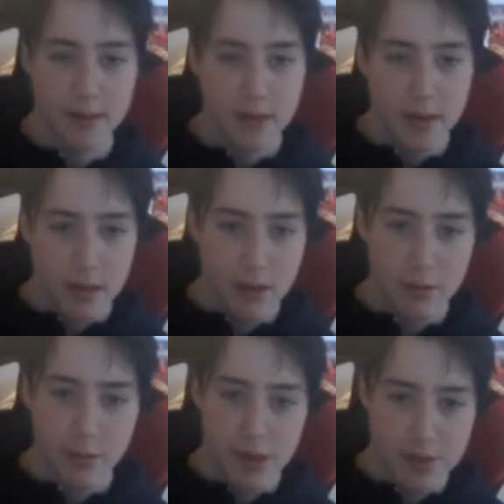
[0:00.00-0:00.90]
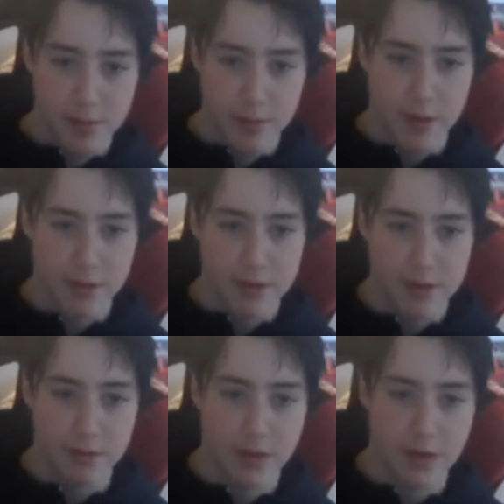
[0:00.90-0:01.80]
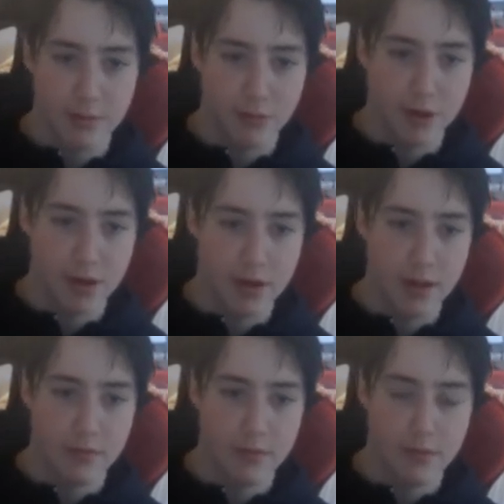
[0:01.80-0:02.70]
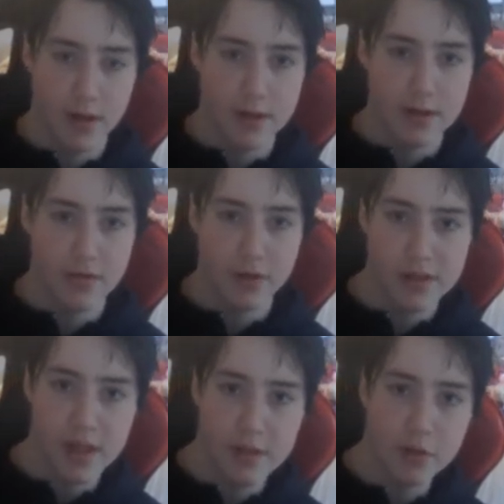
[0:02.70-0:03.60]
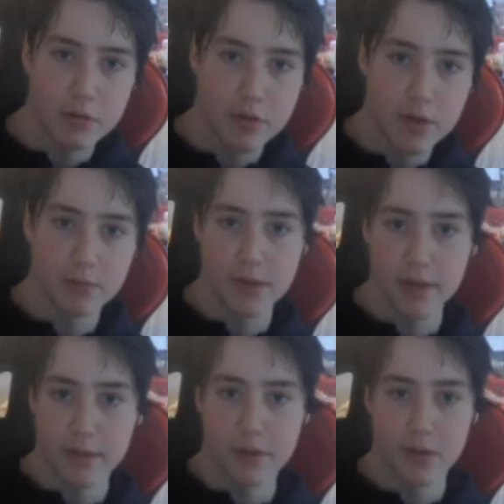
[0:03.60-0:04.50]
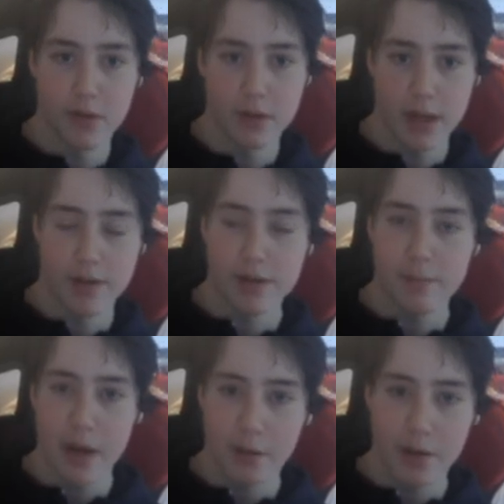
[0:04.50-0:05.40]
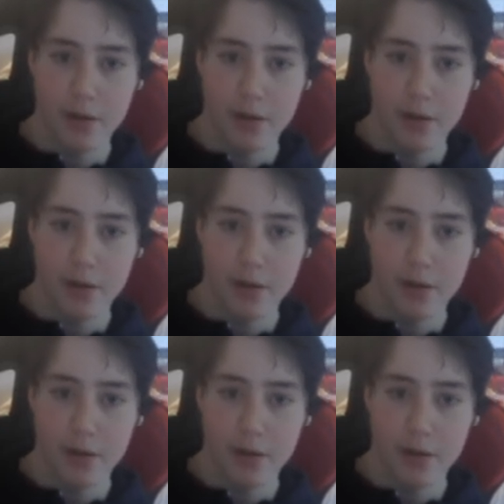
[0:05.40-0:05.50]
European superpowers like Great Britain and France, for example, would compete for land and power.